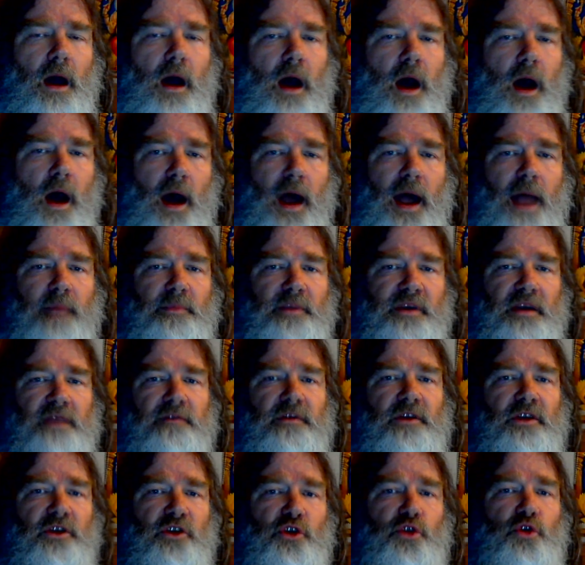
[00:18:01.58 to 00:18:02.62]
I'm
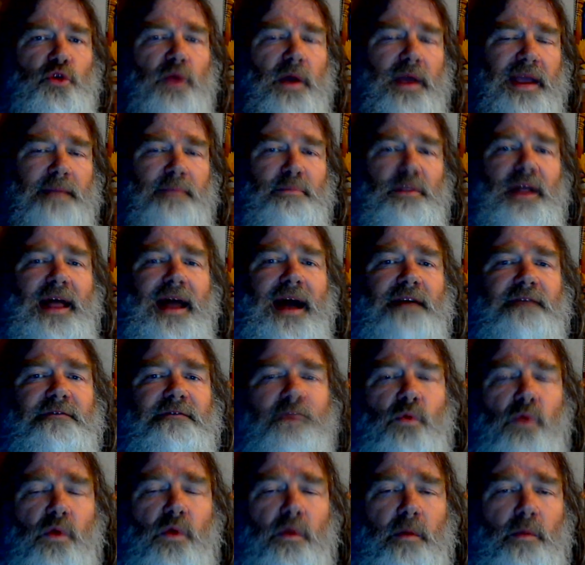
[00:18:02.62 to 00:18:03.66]
giving you a
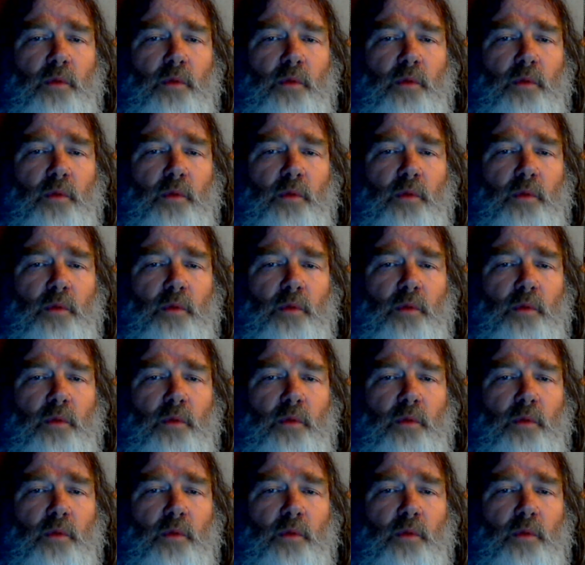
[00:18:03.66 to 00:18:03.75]
platform